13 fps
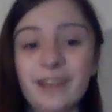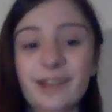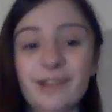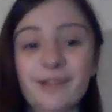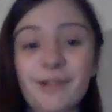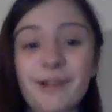
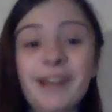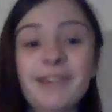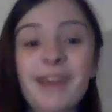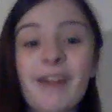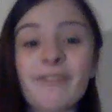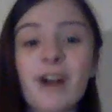The
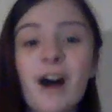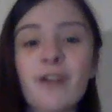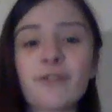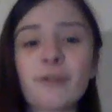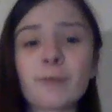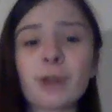creaks have
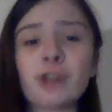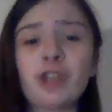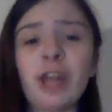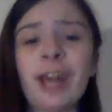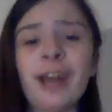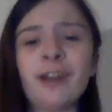gone from the
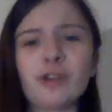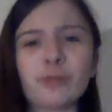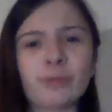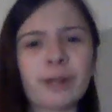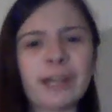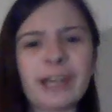chair
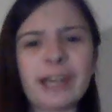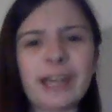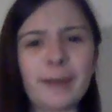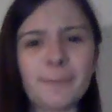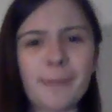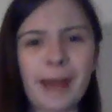to
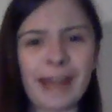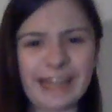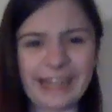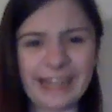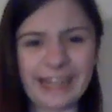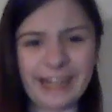ringing in
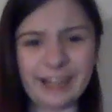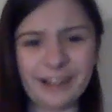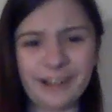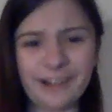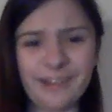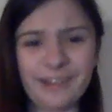my
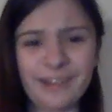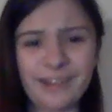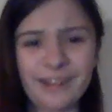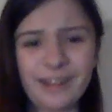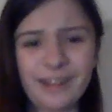ears.